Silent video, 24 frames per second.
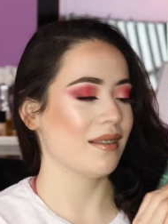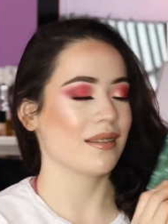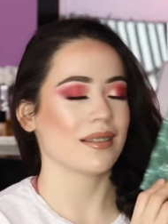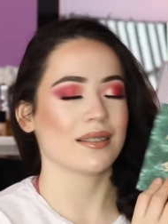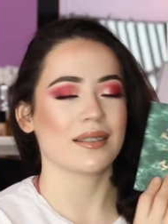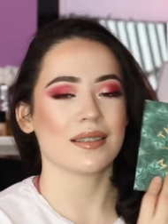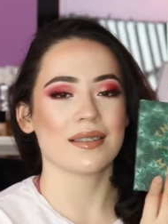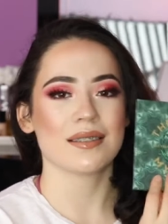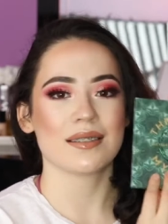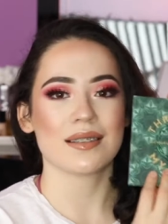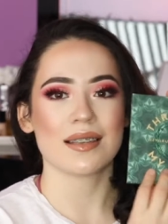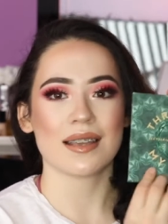This
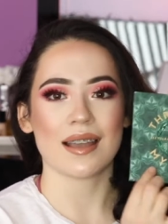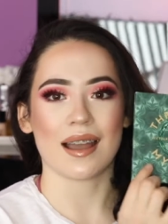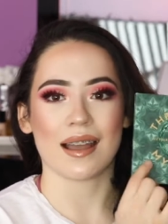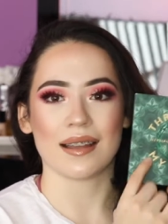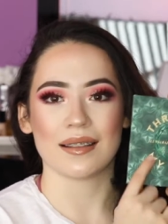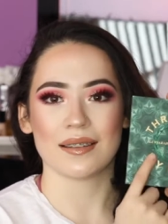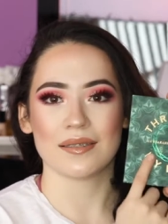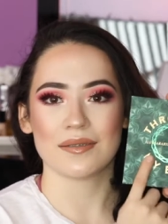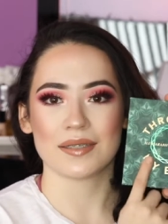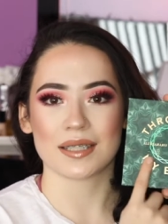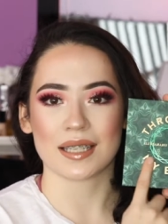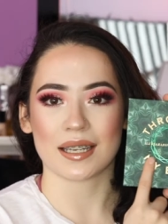is the
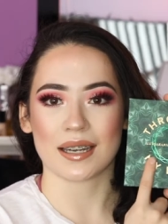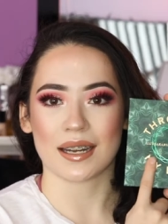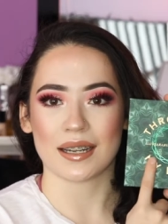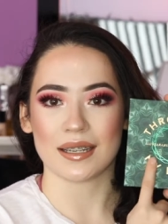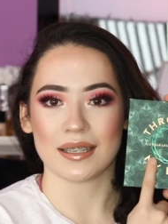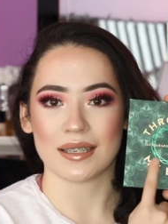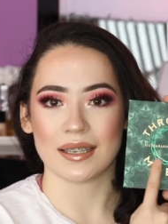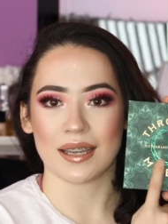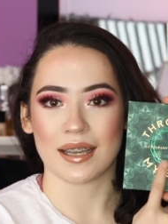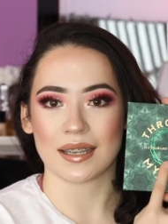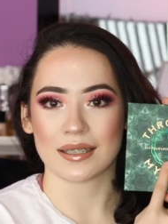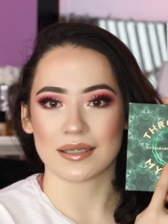
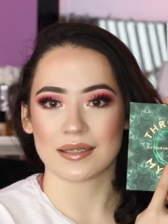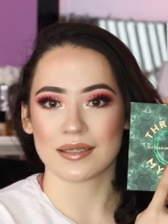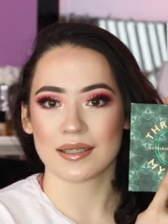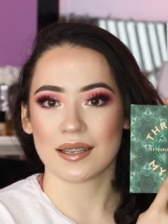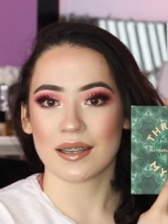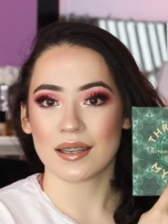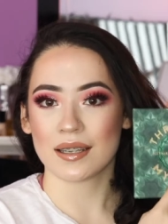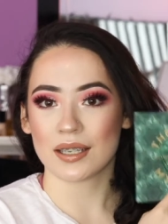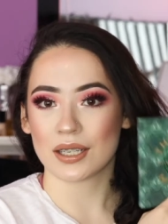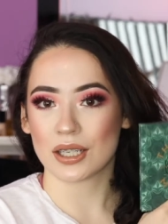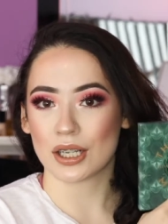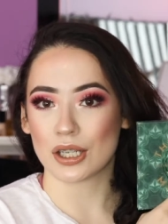iluvsarahii X
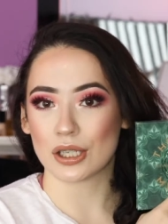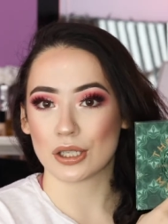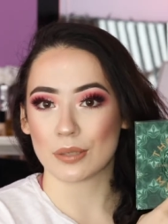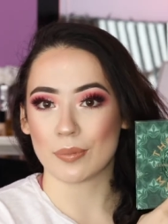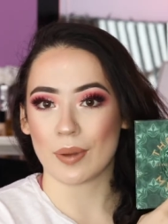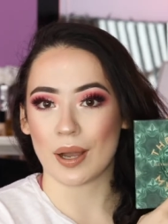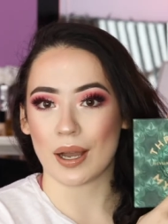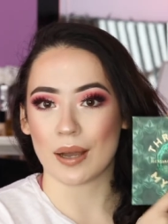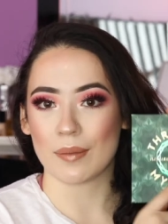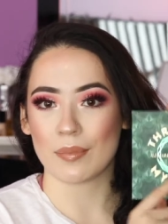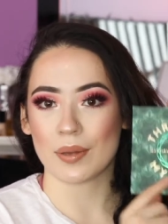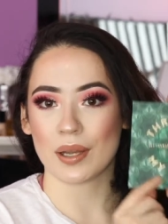
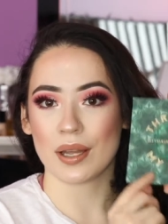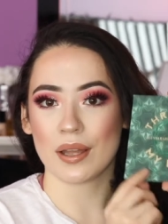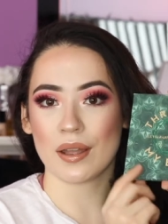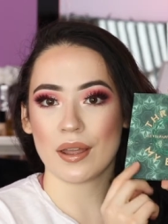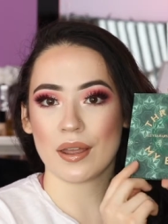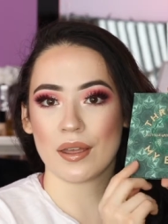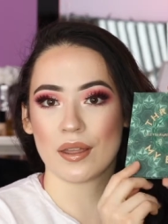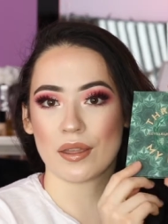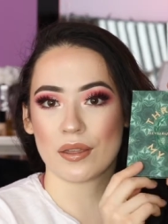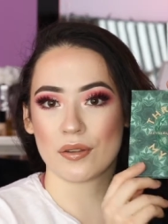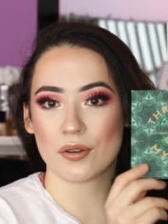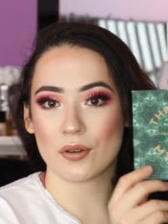Colourpop
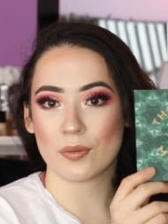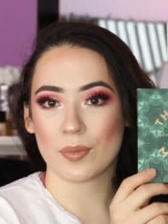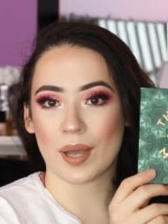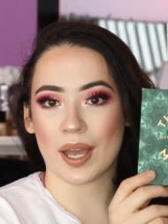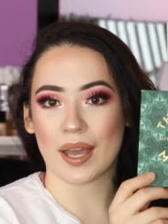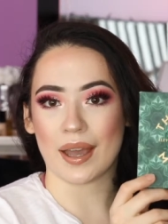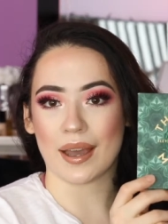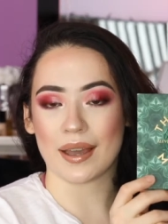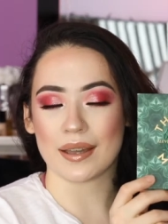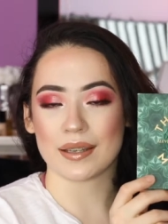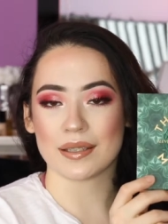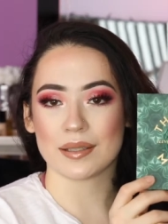Through My
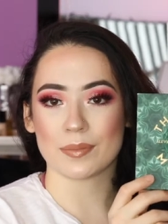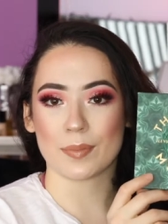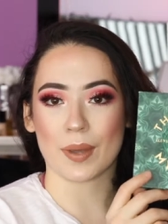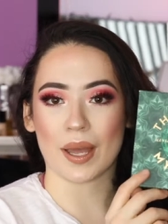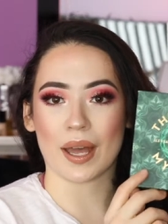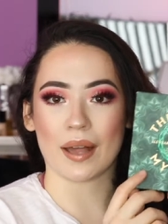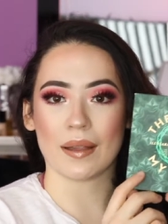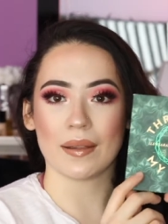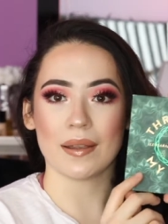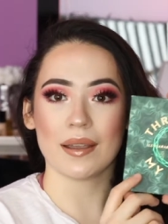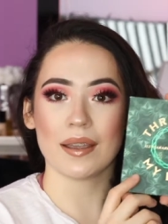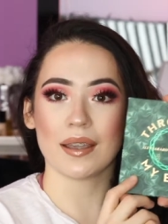Eyes
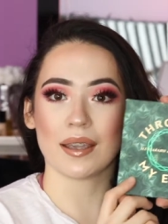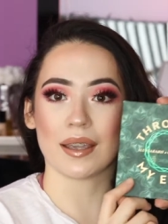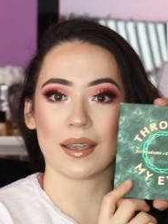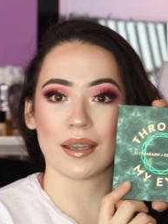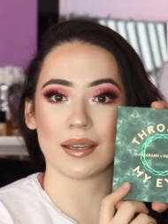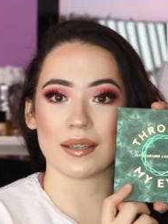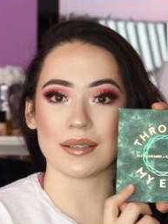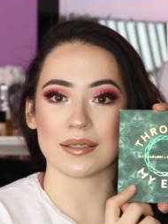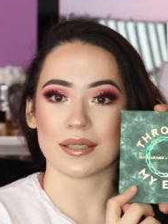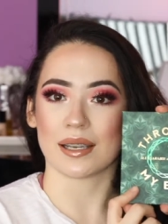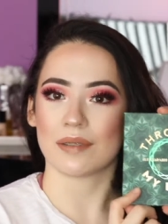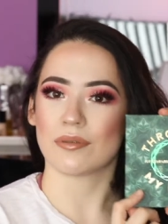palette,
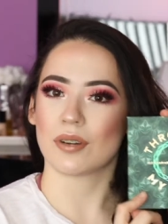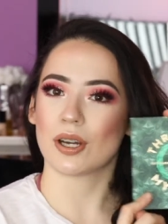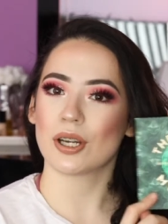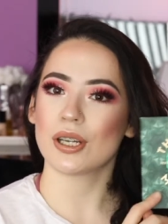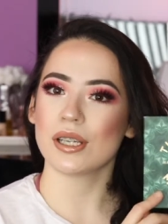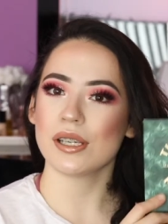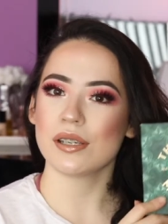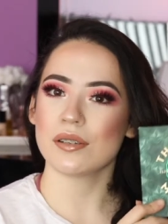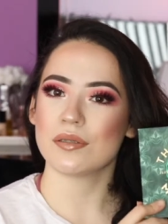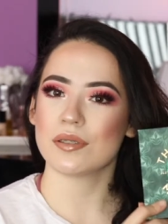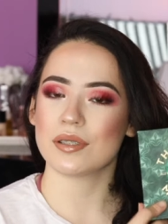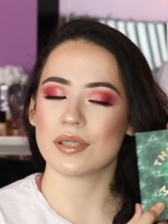and I've already
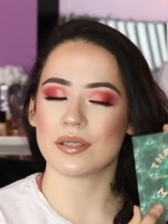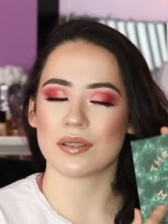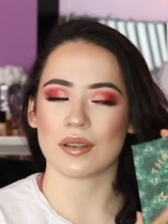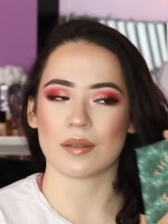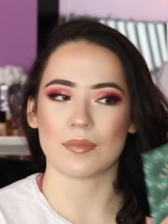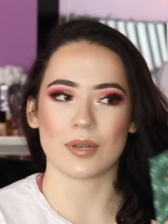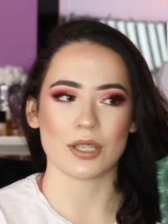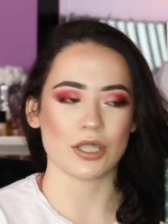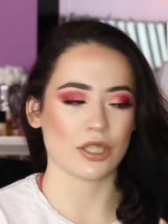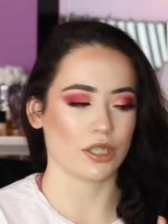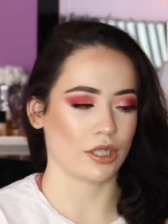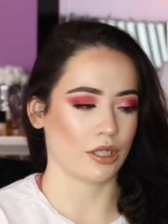used this on
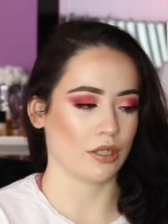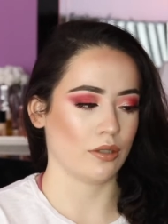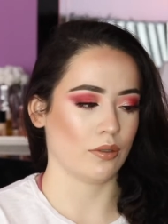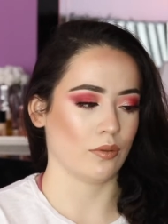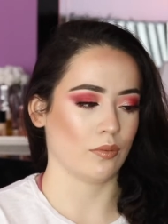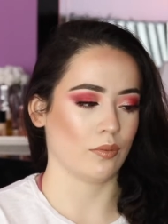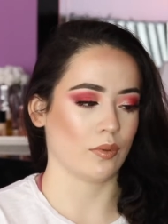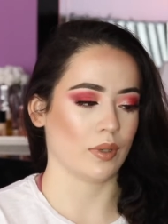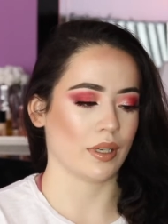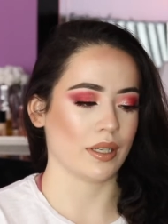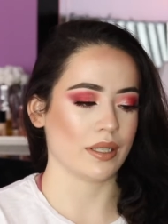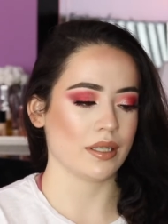my channel
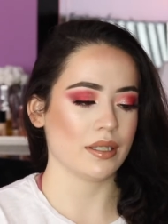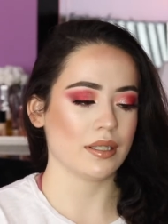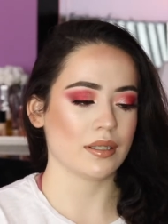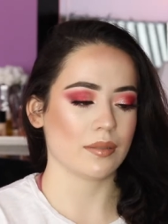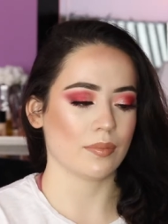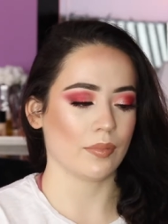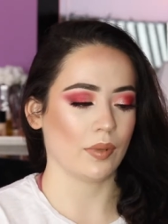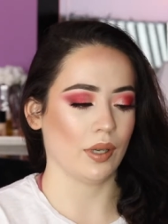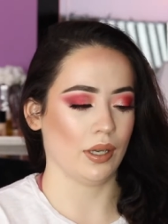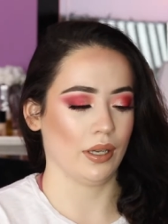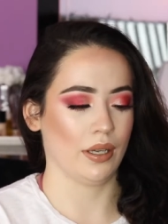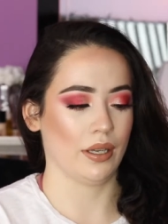once,
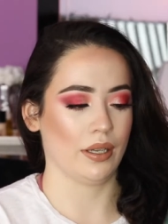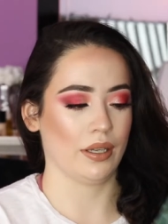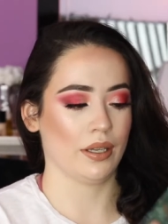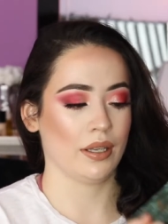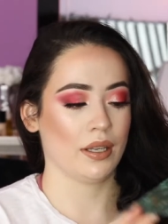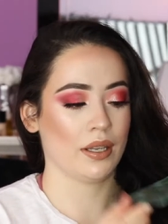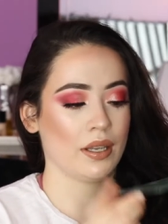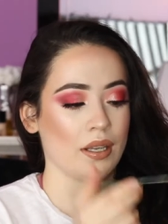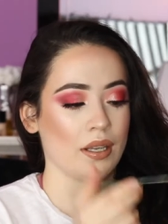but